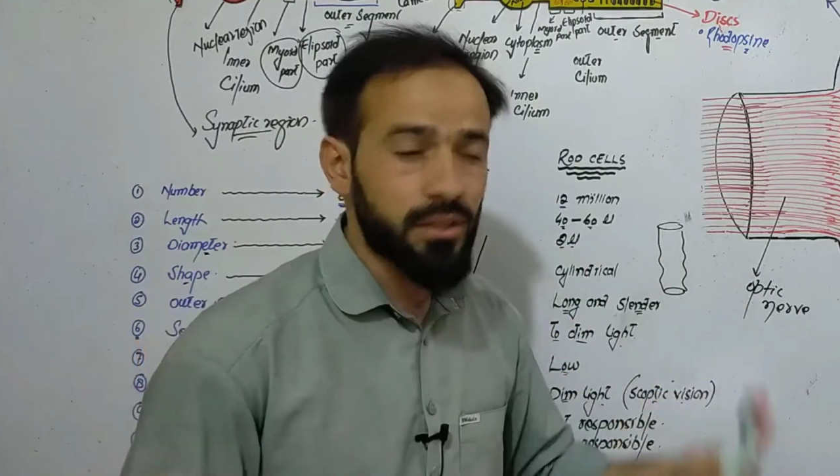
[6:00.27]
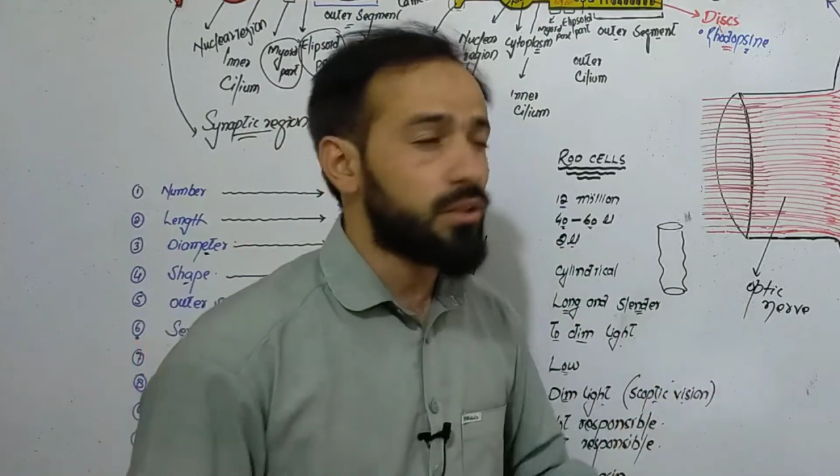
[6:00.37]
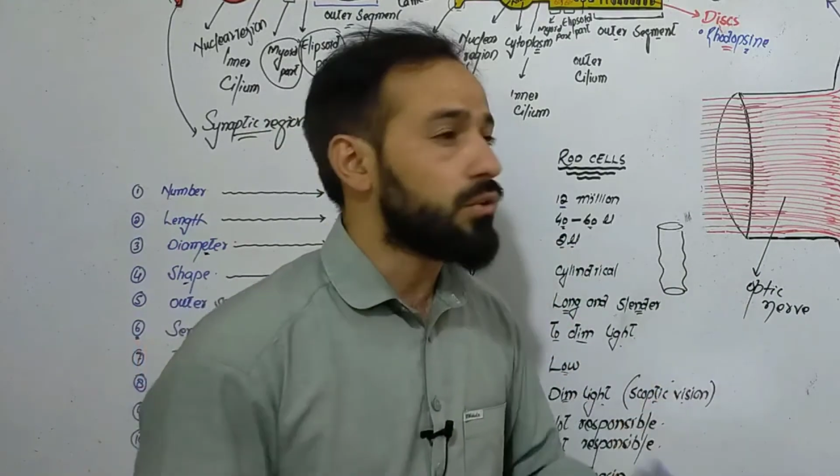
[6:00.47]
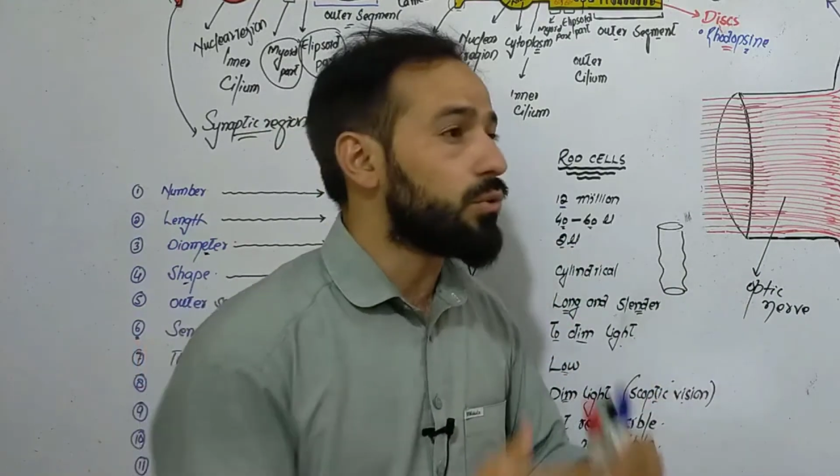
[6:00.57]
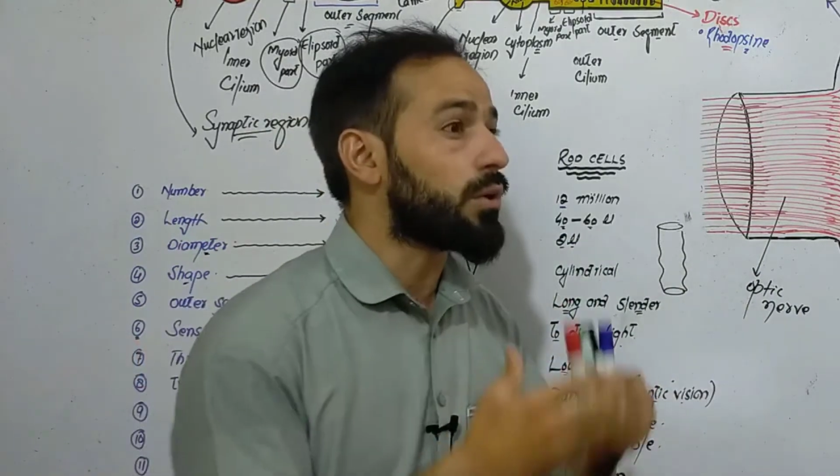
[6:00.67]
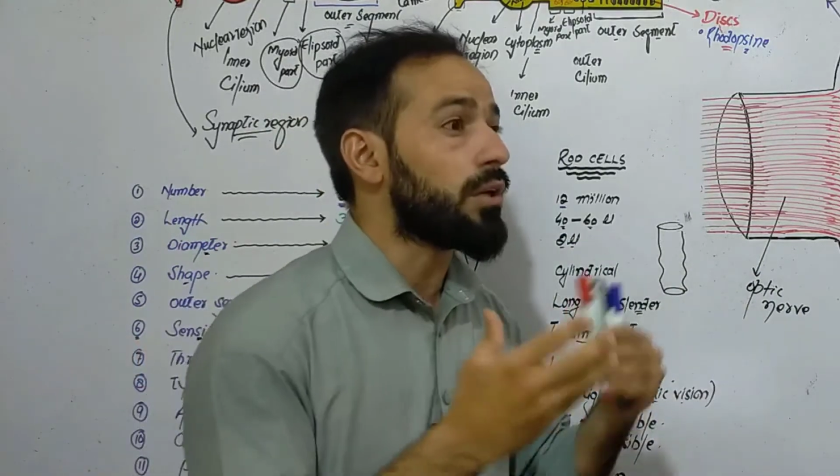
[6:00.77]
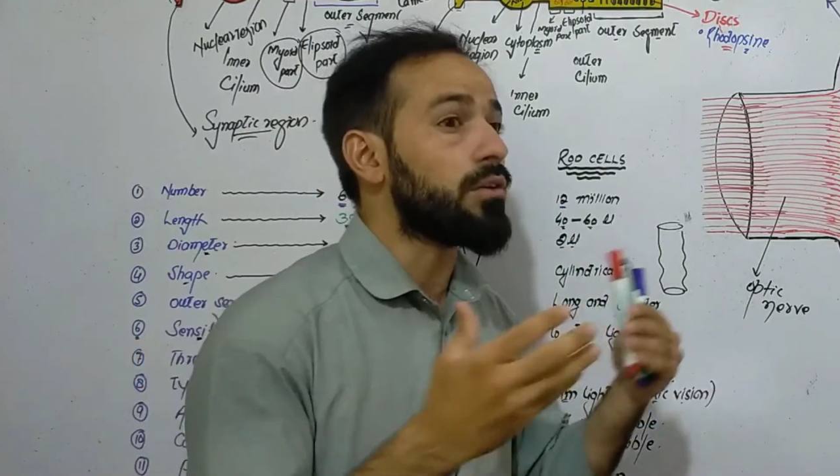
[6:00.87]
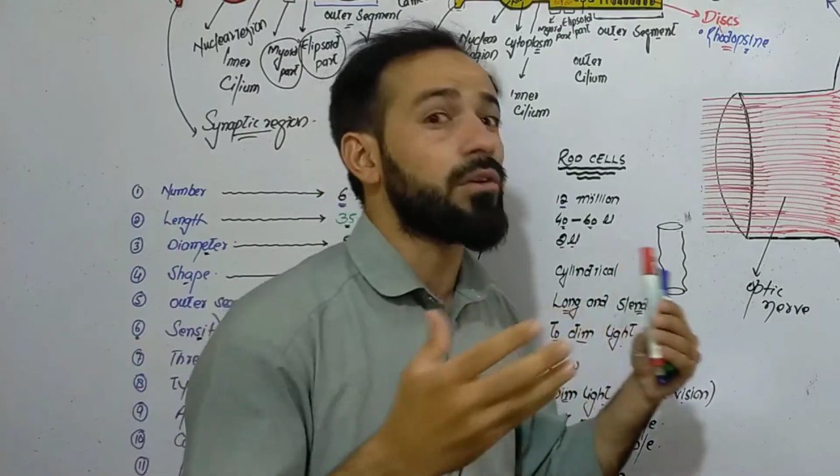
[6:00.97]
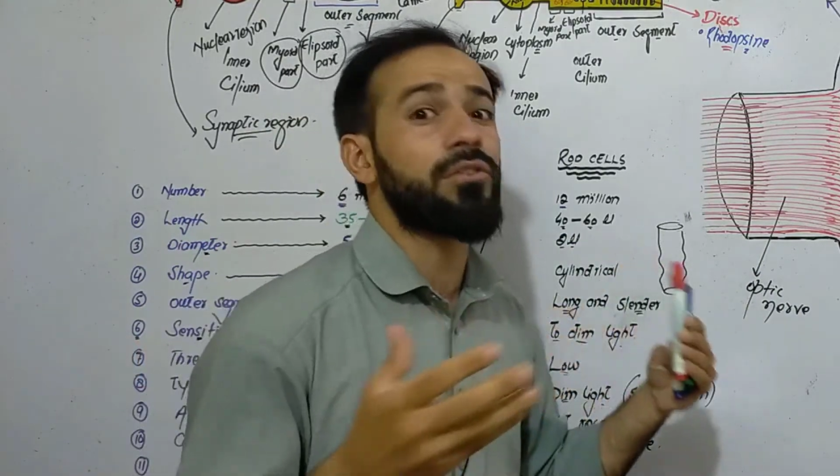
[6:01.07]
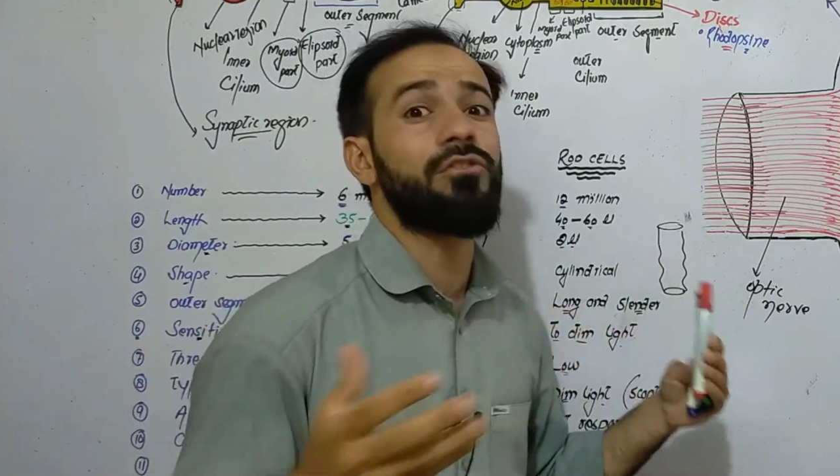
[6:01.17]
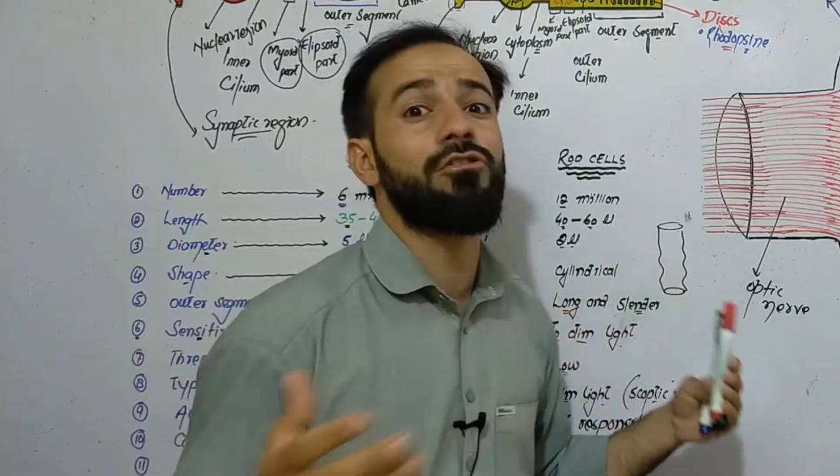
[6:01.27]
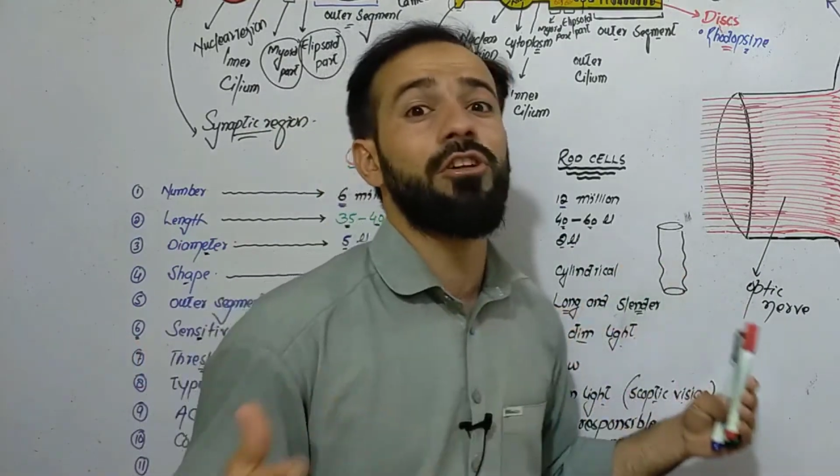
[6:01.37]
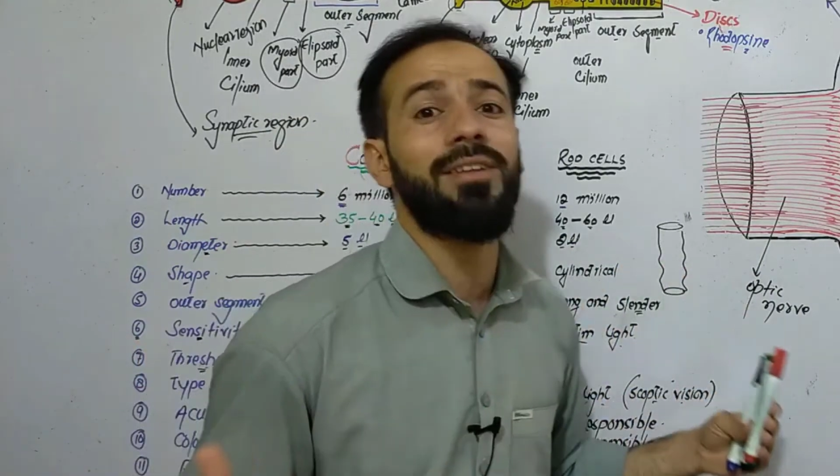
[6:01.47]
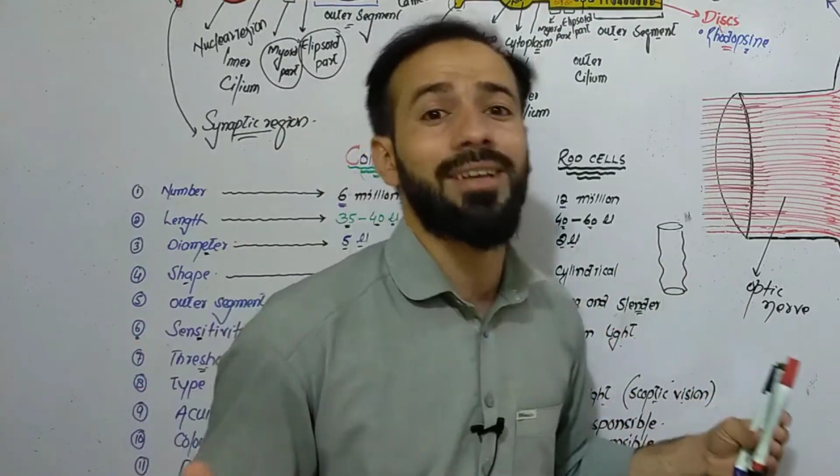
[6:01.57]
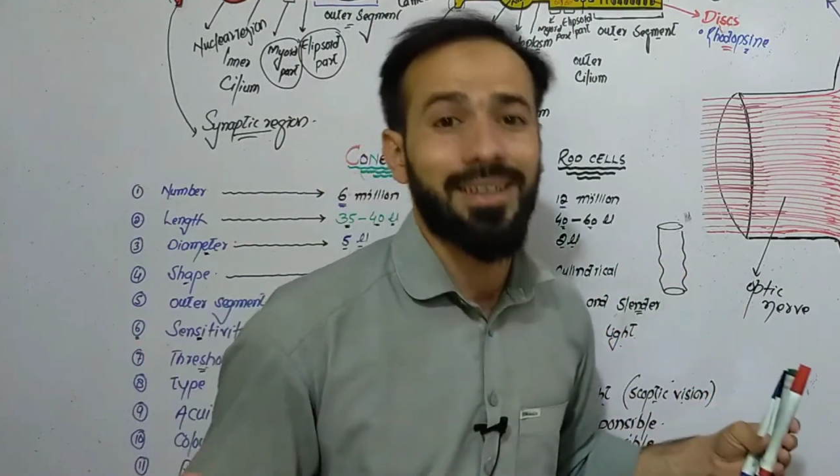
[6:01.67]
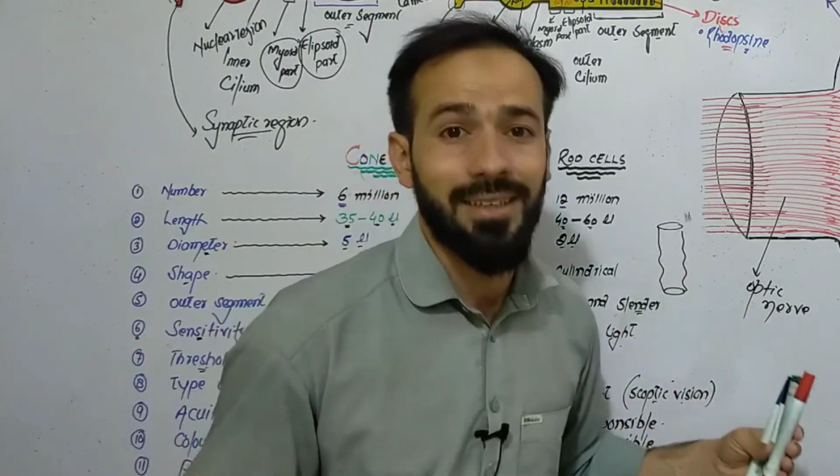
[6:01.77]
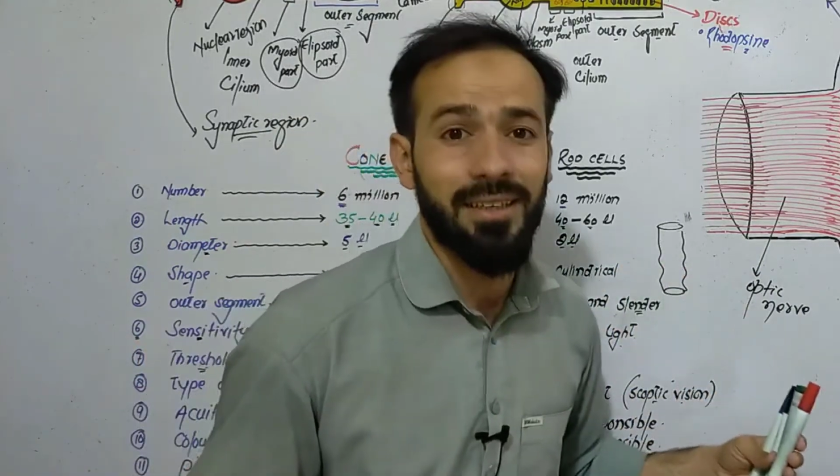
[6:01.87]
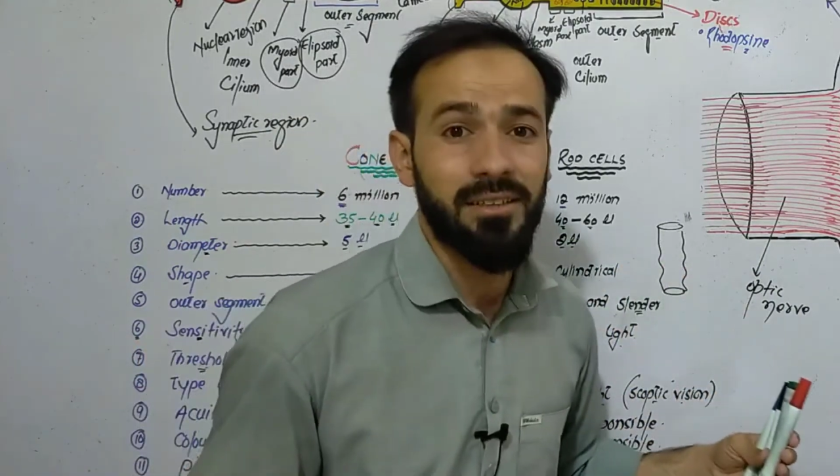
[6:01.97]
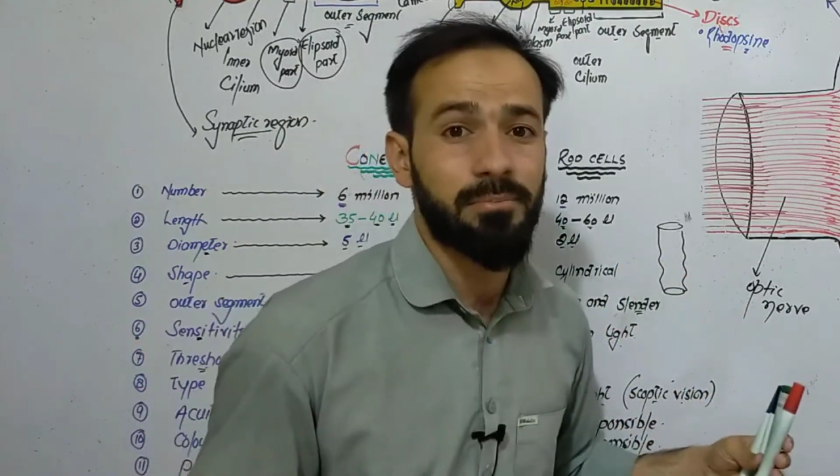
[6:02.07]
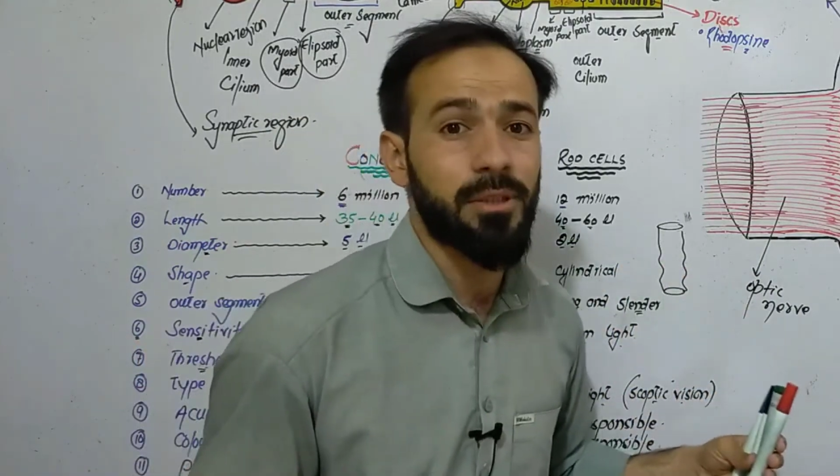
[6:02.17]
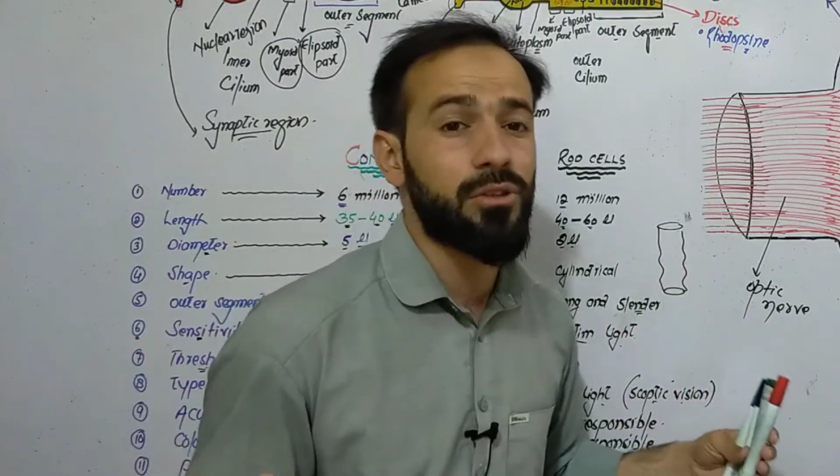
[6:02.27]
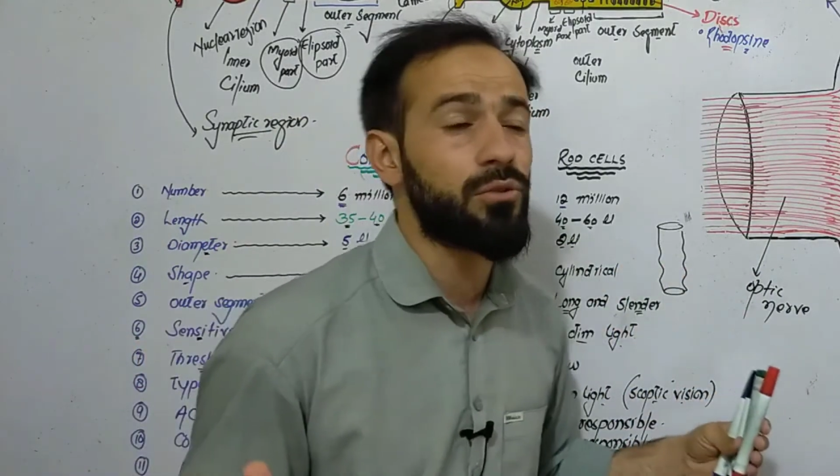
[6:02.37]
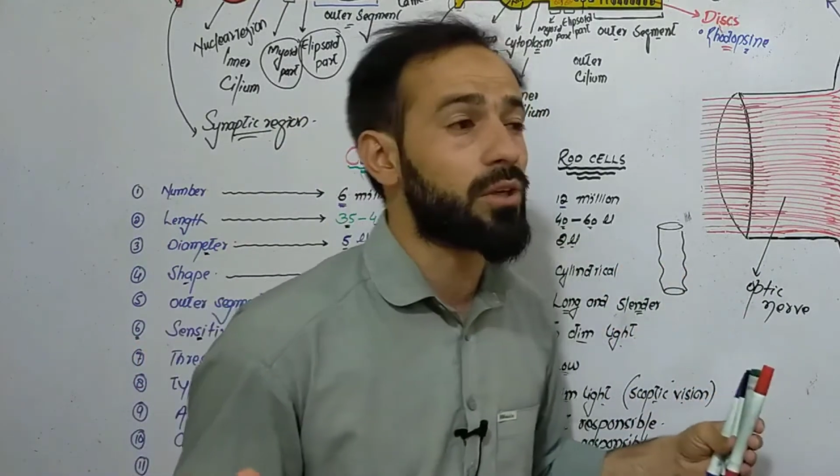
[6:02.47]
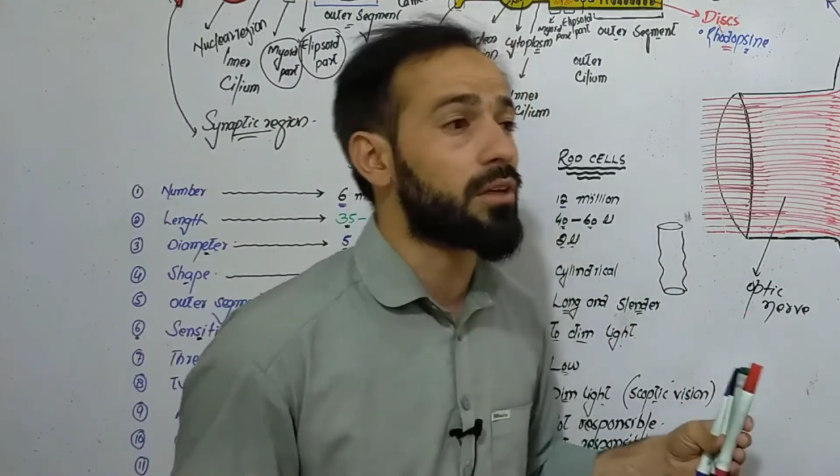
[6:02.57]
you cannot see the colors, but you can